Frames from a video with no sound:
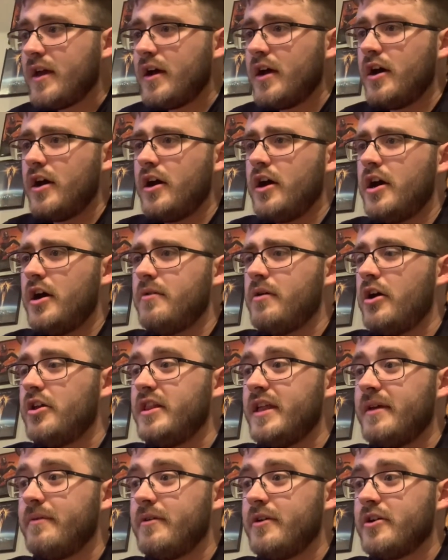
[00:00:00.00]
uh,
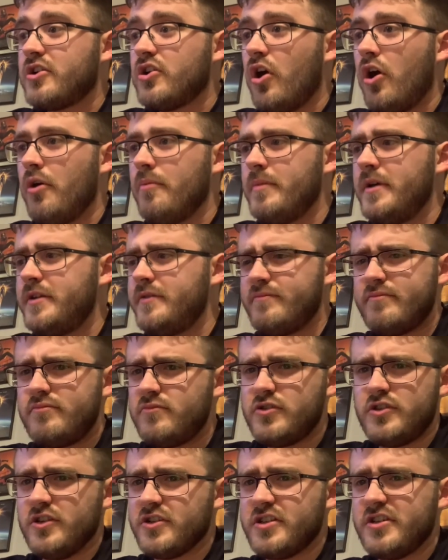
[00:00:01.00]
Olivia Colman.
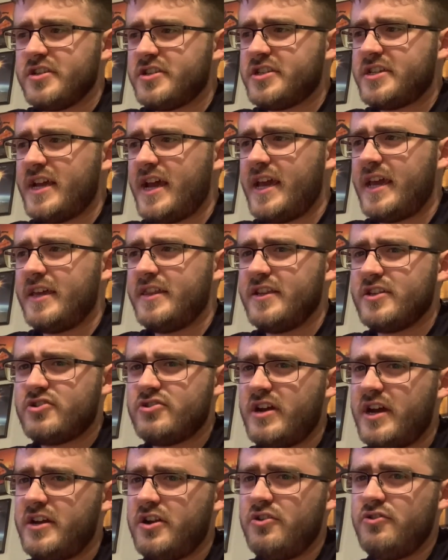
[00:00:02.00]
Doesn't say in the
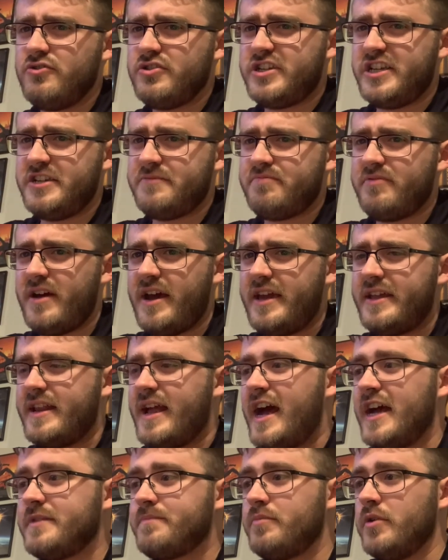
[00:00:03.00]
trailer who she's playing
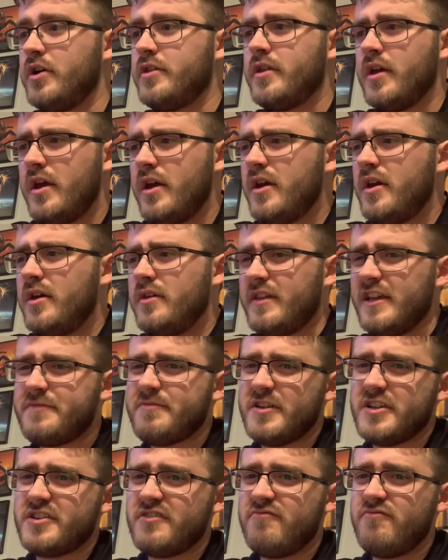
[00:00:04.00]
as, but there's
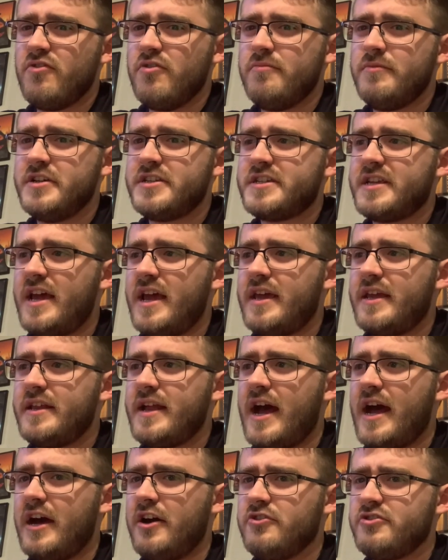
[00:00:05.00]
been some rumours saying
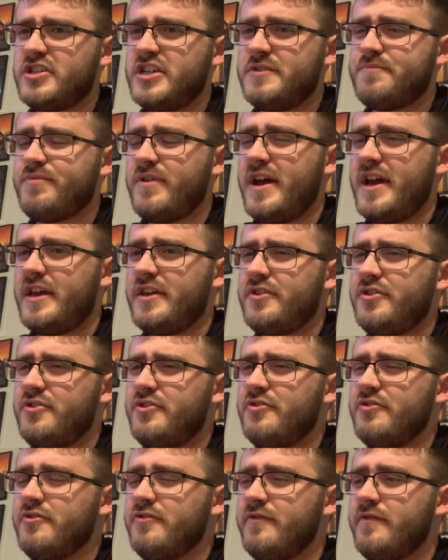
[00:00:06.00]
that, oh, she's playing
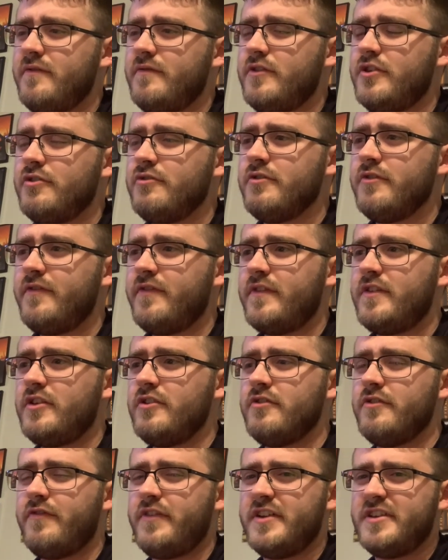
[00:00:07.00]
Un
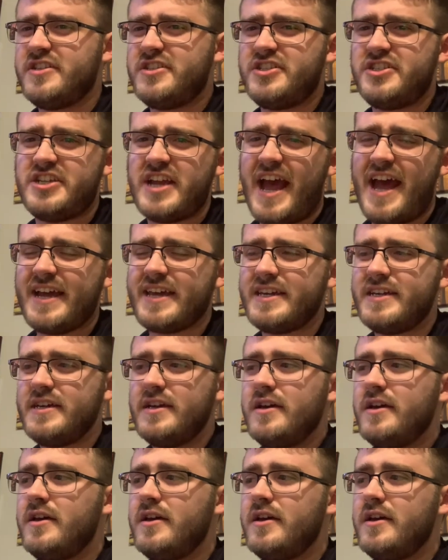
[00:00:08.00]
Un Jack.